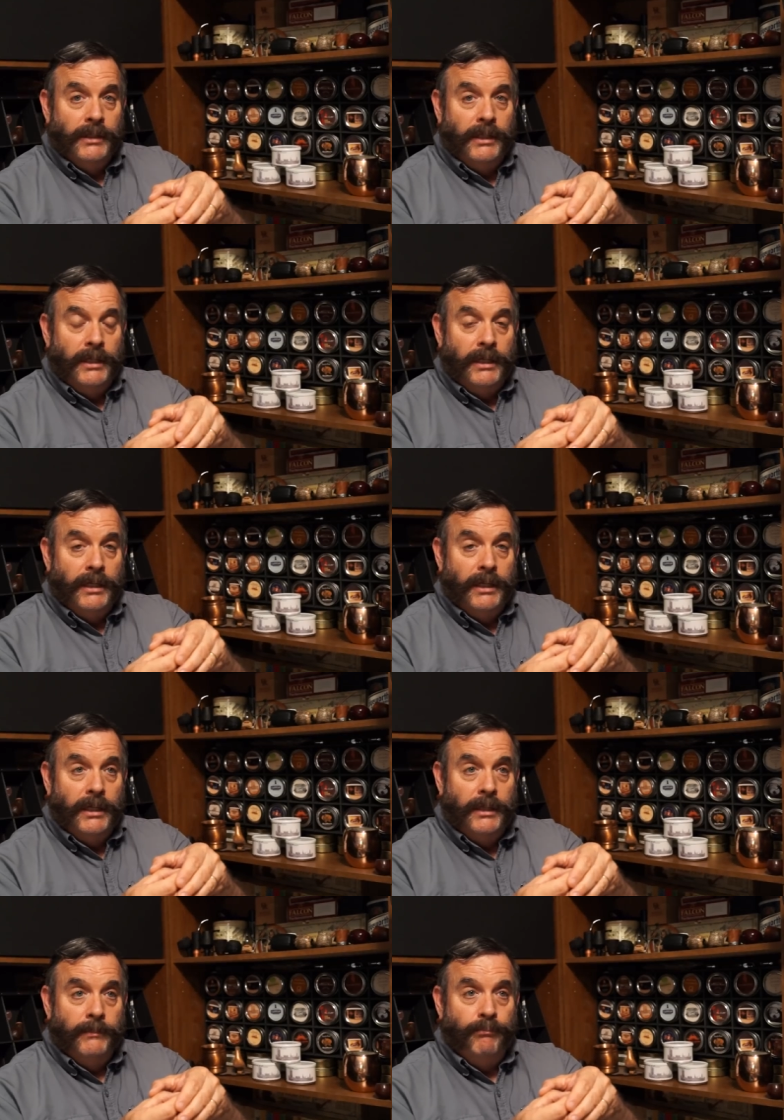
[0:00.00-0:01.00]

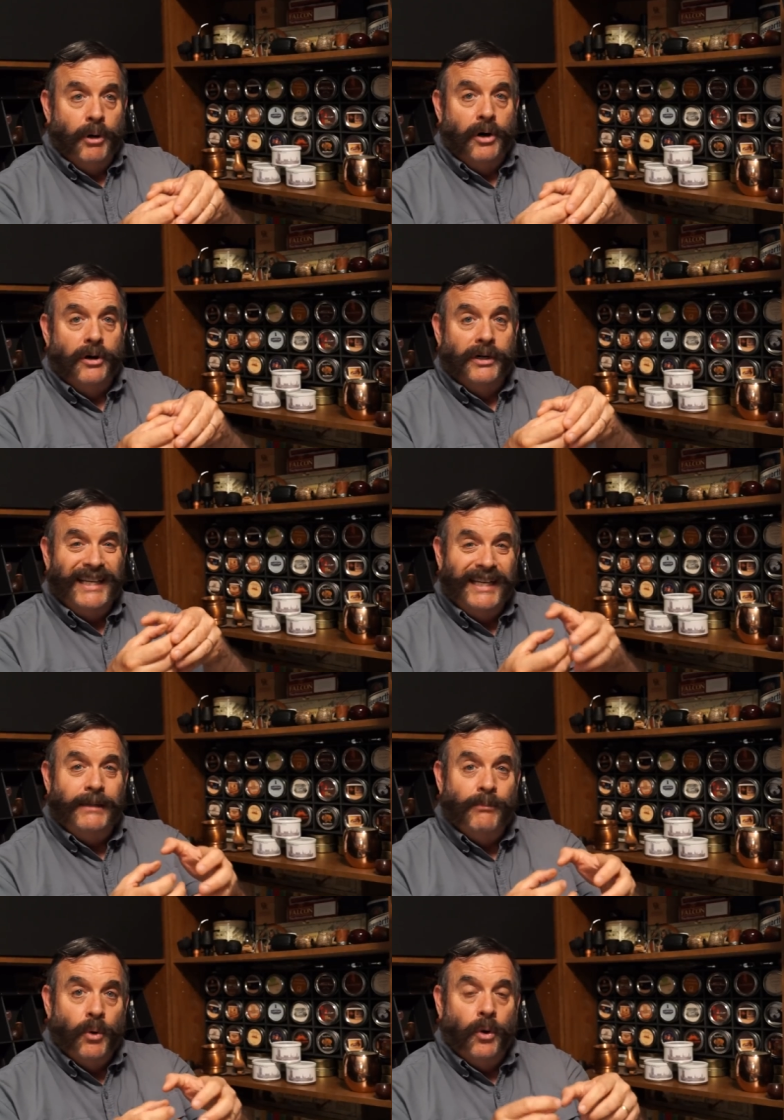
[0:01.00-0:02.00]
uh, burn
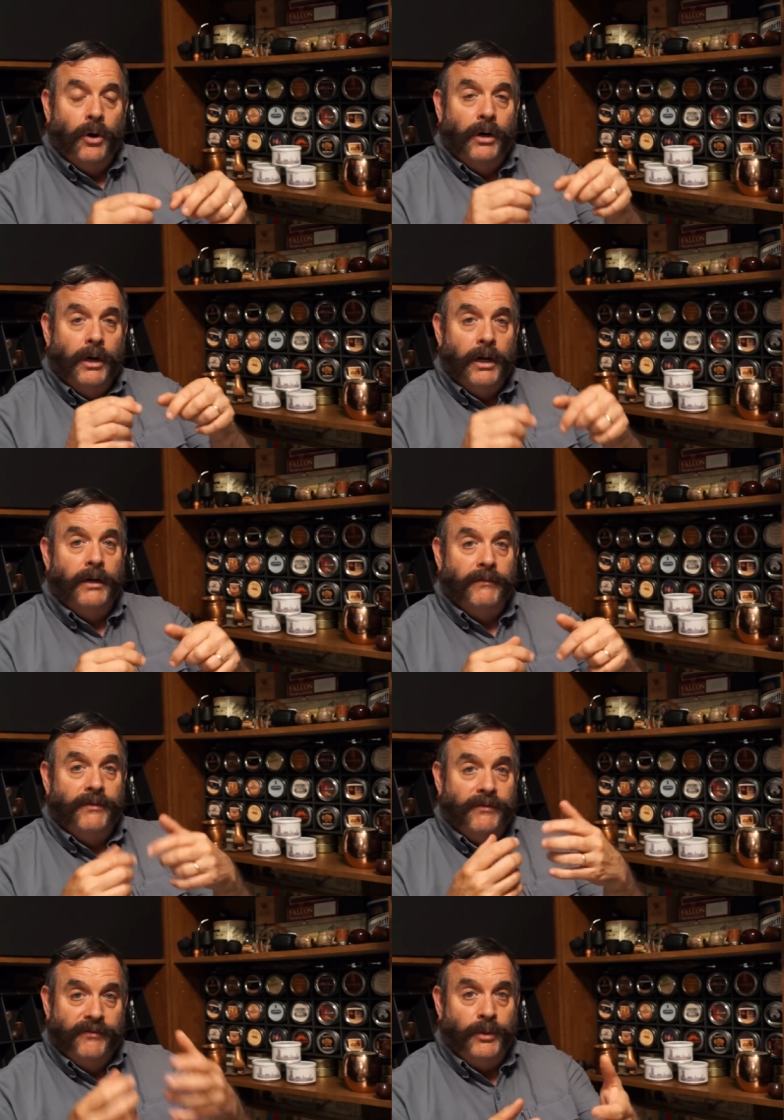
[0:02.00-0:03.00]
any more
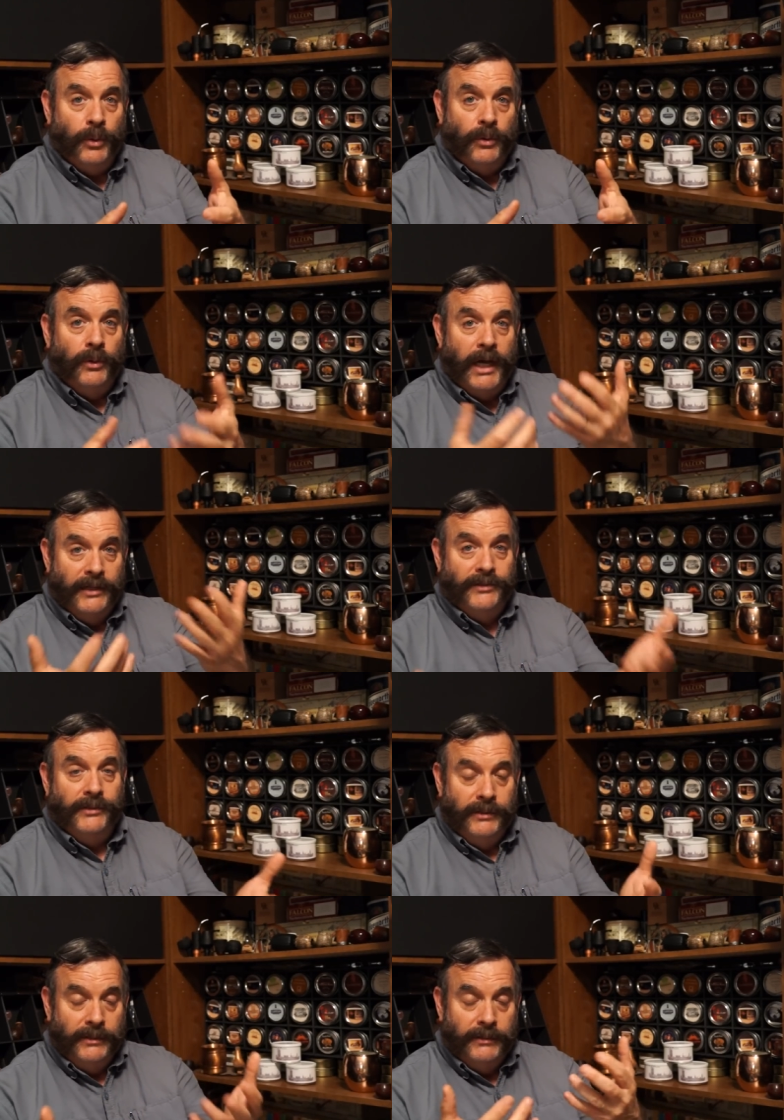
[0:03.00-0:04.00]
of the fuel as